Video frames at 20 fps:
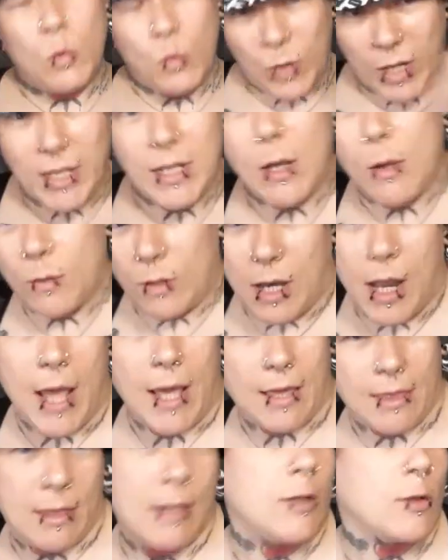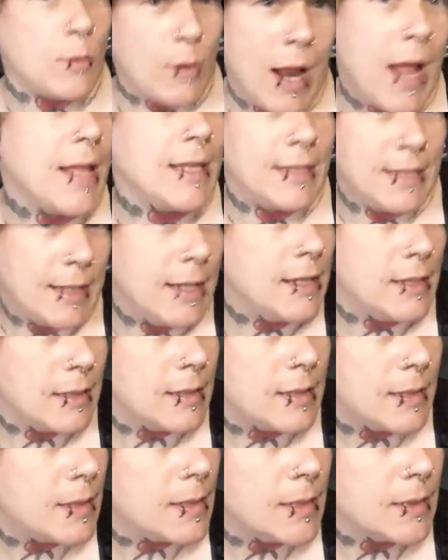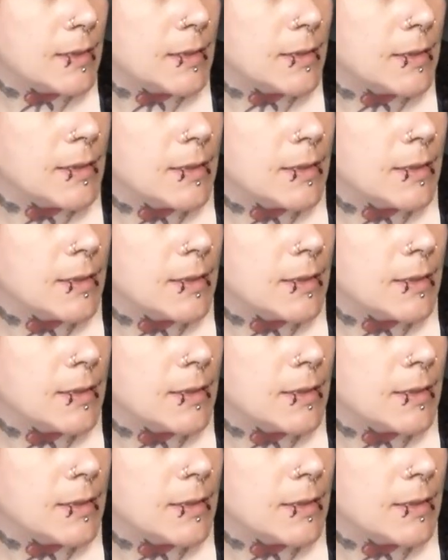we don't like the transes.